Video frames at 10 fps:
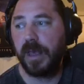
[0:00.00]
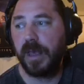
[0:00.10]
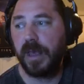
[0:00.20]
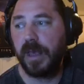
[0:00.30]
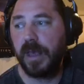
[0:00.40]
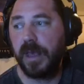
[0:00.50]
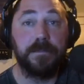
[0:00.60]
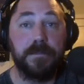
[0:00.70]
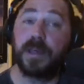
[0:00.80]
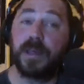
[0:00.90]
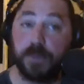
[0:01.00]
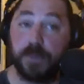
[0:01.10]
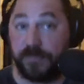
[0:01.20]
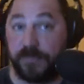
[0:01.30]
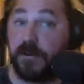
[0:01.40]
And maybe it'll get
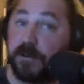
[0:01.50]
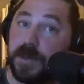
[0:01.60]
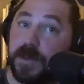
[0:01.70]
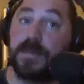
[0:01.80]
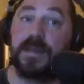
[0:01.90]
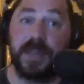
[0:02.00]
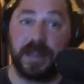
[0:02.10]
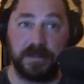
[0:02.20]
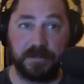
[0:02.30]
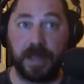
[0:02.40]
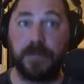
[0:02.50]
pushed further. Maybe they